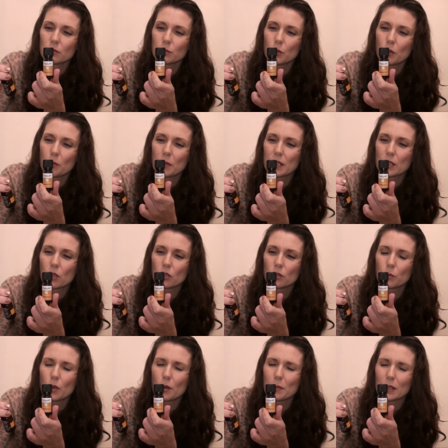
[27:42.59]
what am I
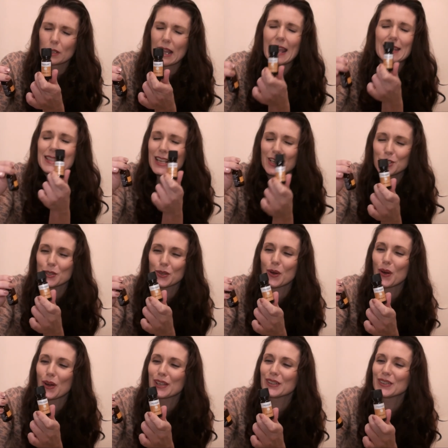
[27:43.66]
called? What am I called? Essential
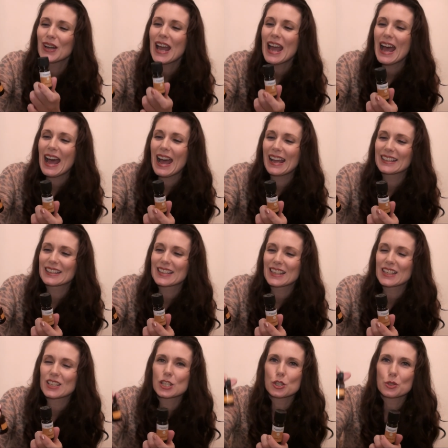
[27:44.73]
oil and
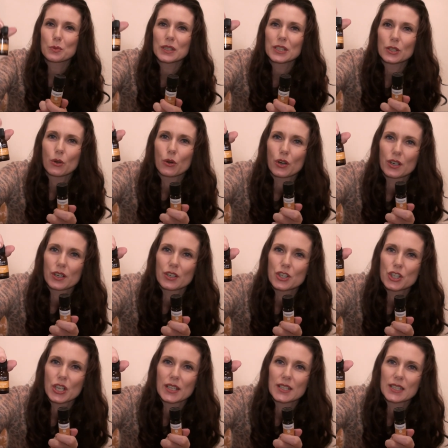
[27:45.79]
the sweet
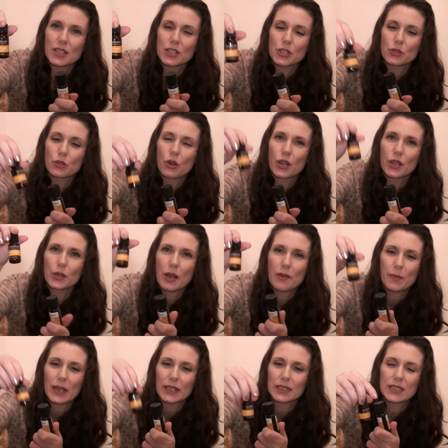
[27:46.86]
orange essential oil. I
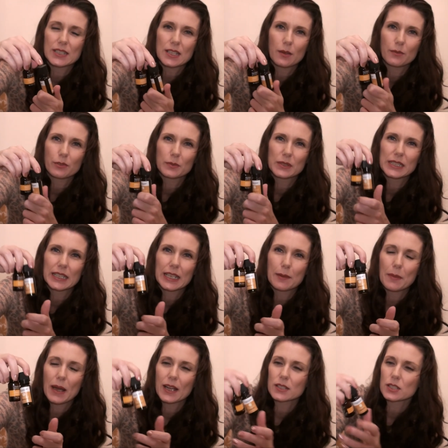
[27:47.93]
picked these up from TK
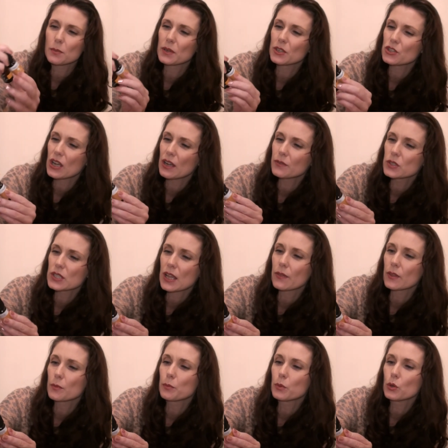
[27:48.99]
Maxx on my travels and
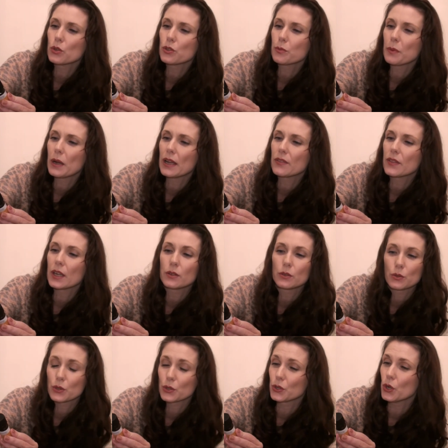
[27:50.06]
they're both by the,
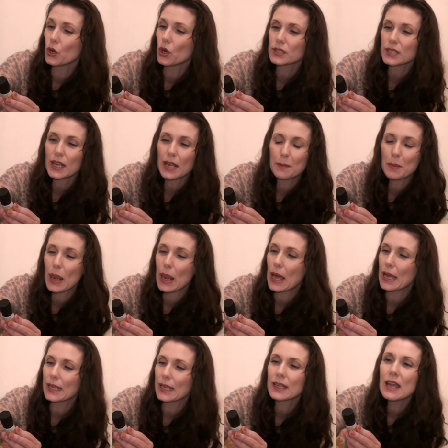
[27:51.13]
no they're not, I'm
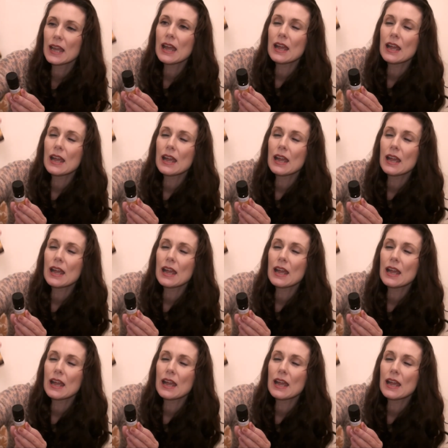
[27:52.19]
lying.